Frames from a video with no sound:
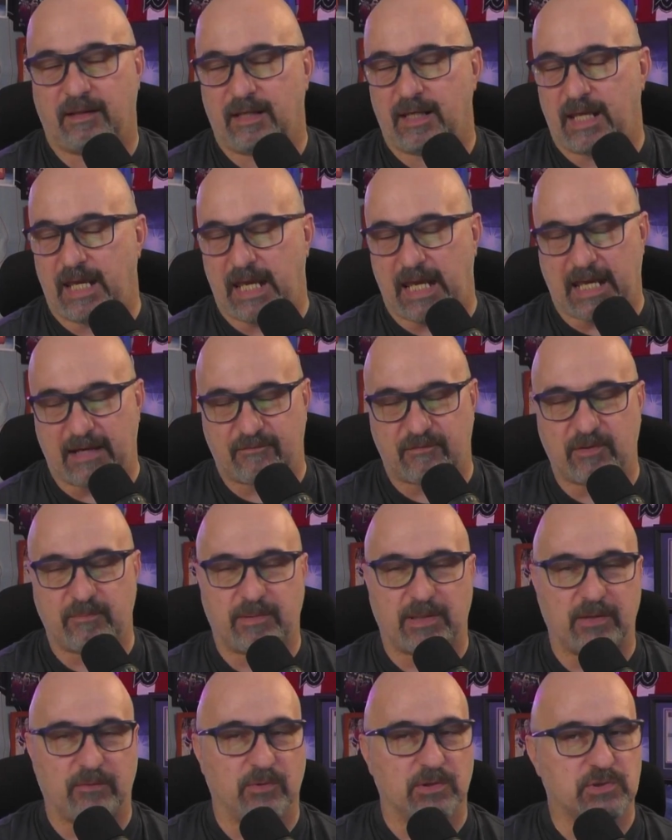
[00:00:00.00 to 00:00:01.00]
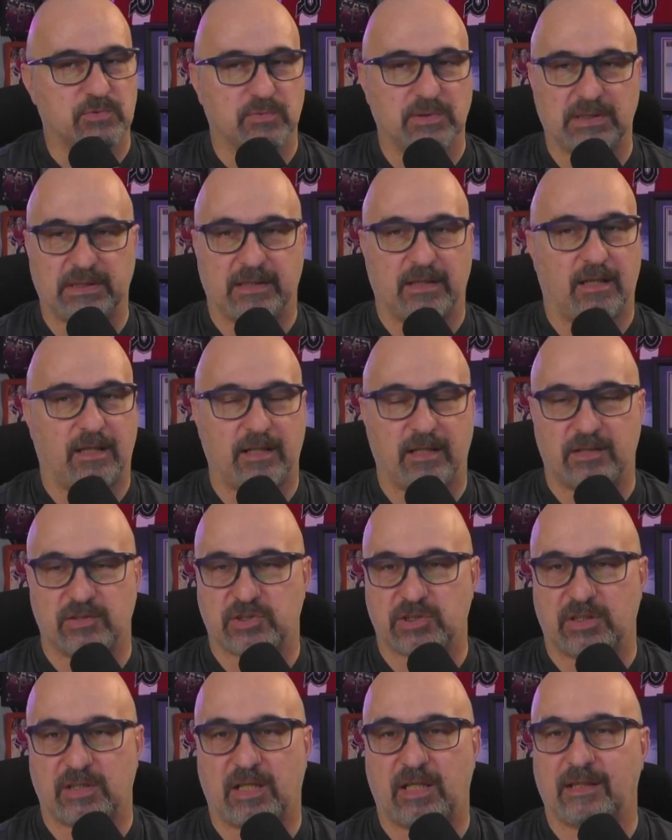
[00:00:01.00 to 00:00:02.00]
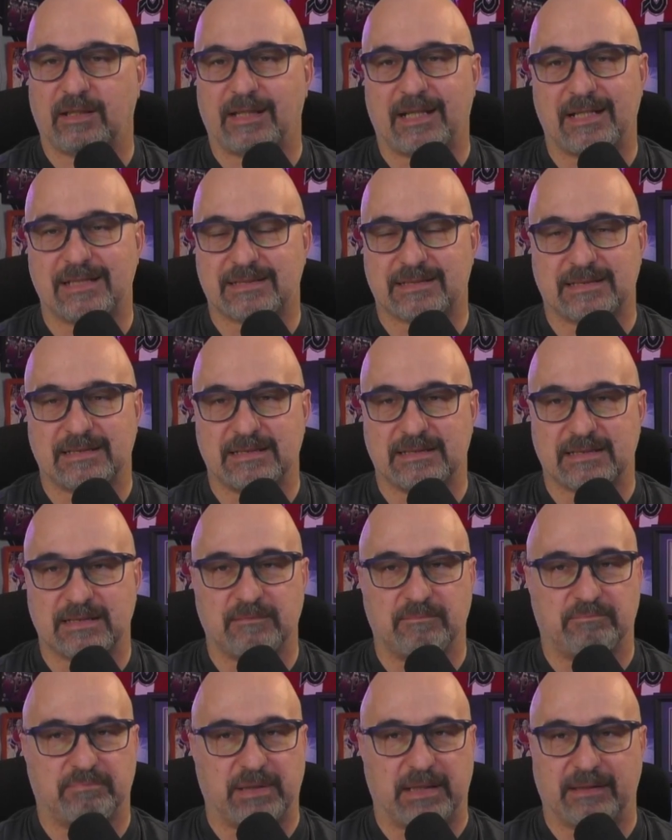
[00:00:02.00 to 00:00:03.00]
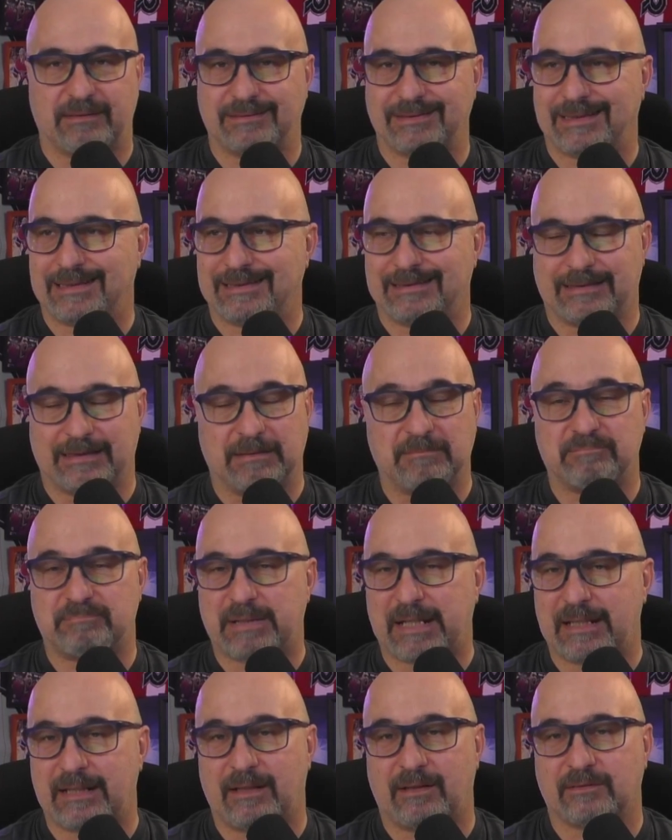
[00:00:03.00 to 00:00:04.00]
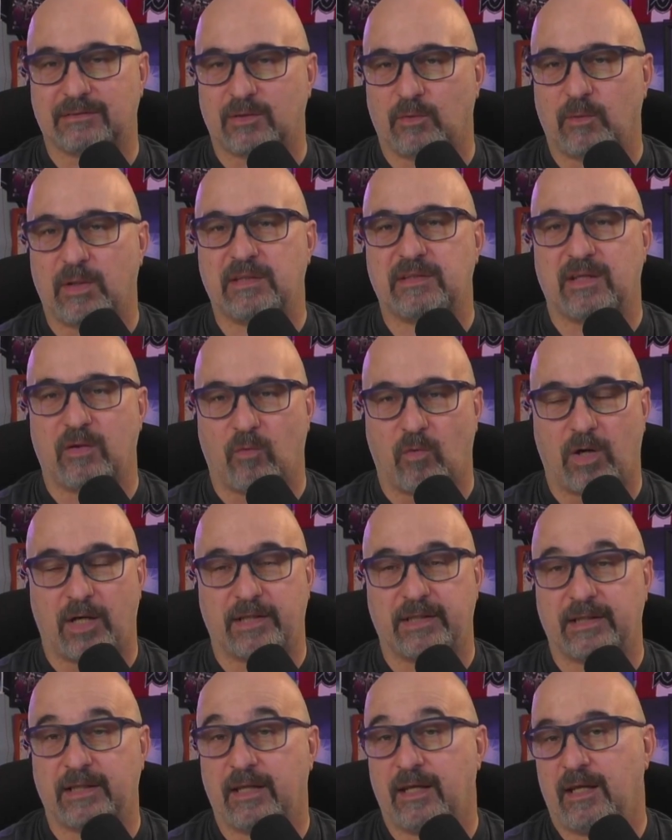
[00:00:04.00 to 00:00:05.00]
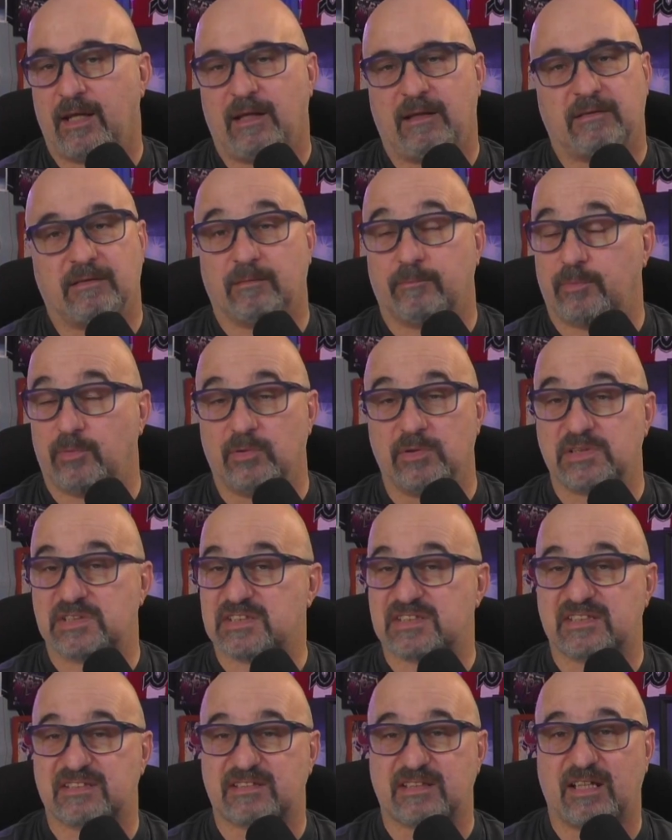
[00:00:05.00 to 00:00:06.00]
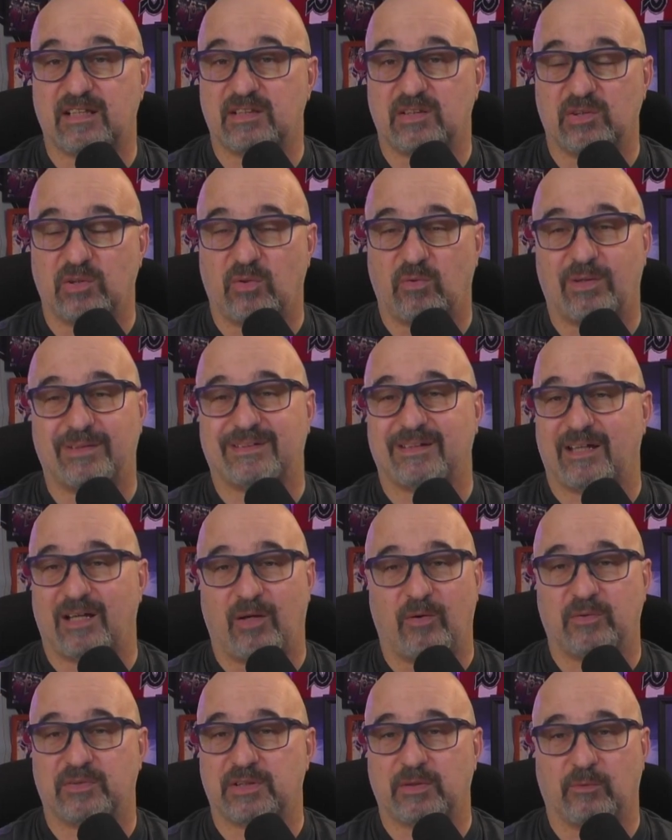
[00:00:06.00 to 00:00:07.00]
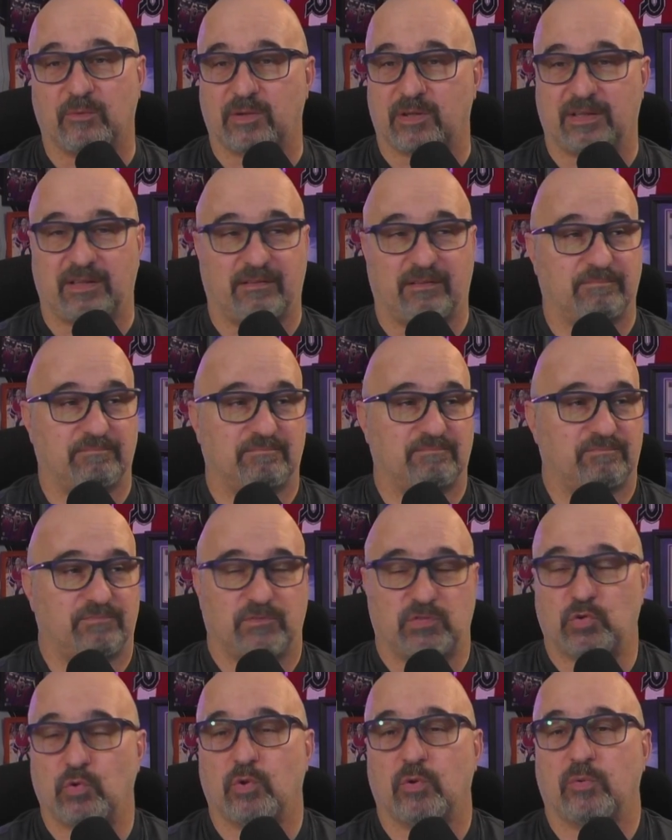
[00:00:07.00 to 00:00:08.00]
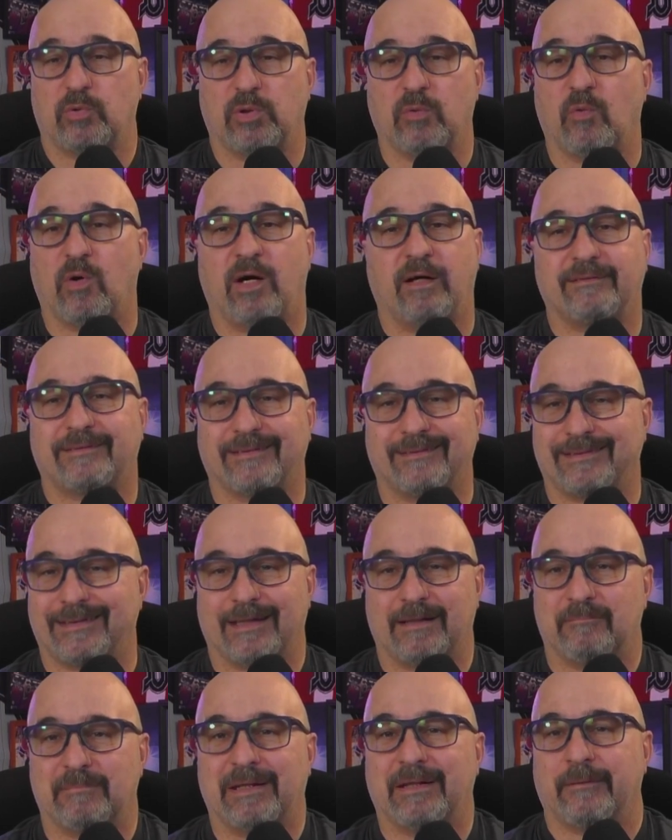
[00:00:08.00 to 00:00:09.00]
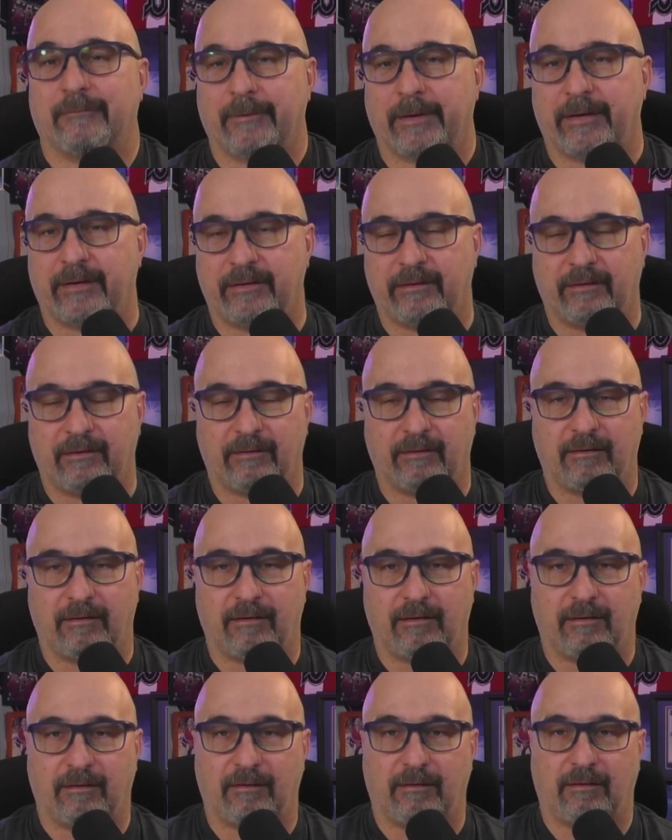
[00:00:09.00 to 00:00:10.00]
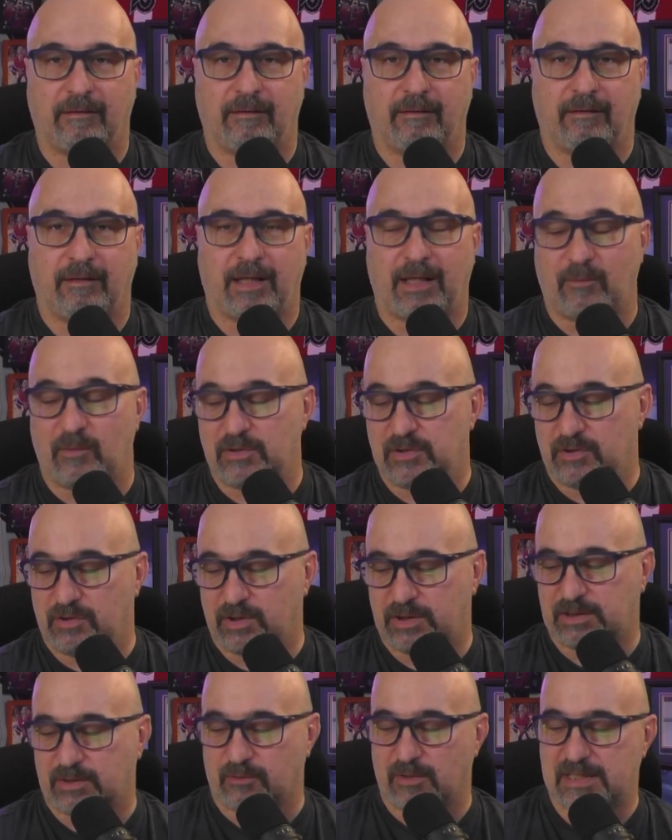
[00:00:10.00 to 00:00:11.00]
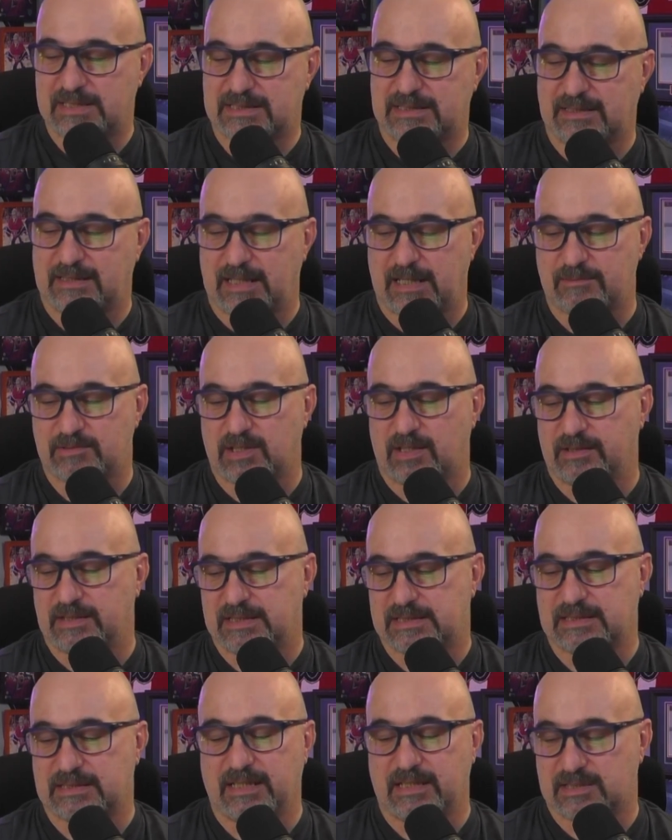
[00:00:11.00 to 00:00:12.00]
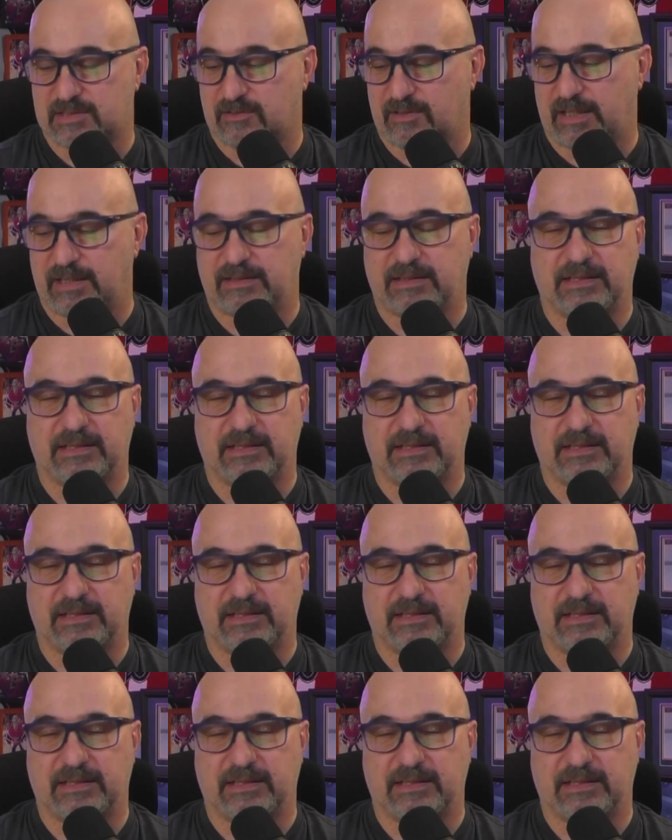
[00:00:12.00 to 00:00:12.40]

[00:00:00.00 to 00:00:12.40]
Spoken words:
Everybody was really high on Janot last season, but he didn't pan out the way they wanted. The Bruins just decided, you know what, the hell with it. We're going to do what we want and get him anyway. And when you look at the rest of the names on this list, right, it's